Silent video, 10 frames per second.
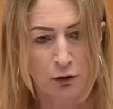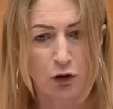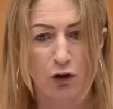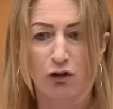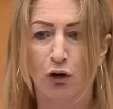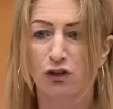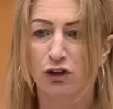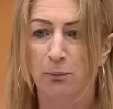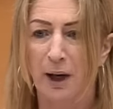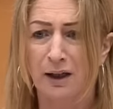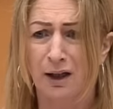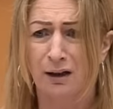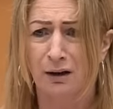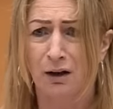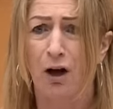Does Russia meddle?
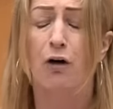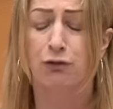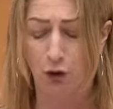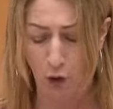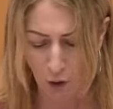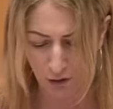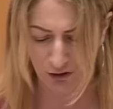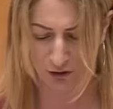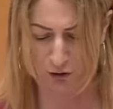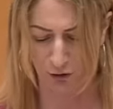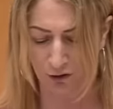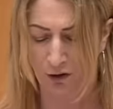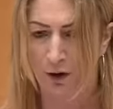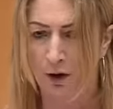Of course it does.